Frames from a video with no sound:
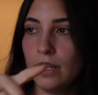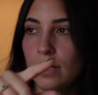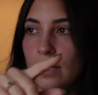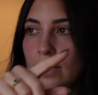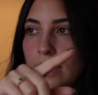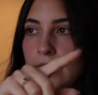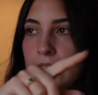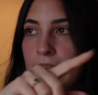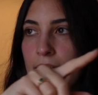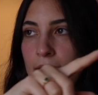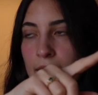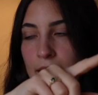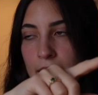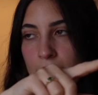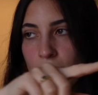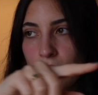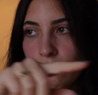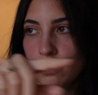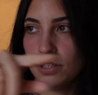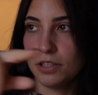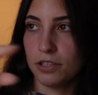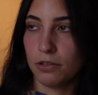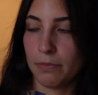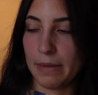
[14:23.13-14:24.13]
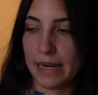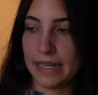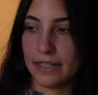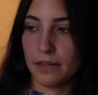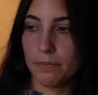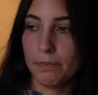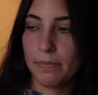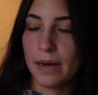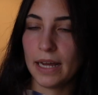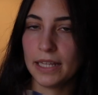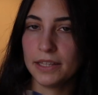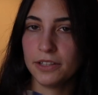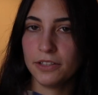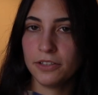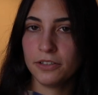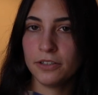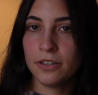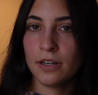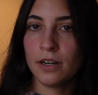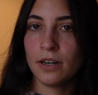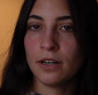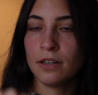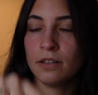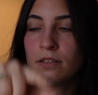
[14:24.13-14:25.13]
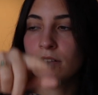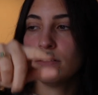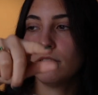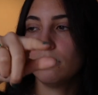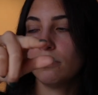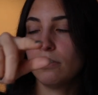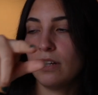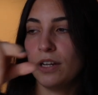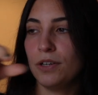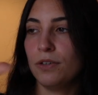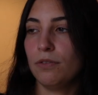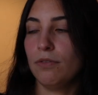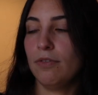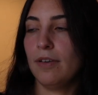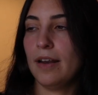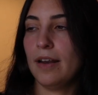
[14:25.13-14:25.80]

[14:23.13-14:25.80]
and I also made a pattern to kind of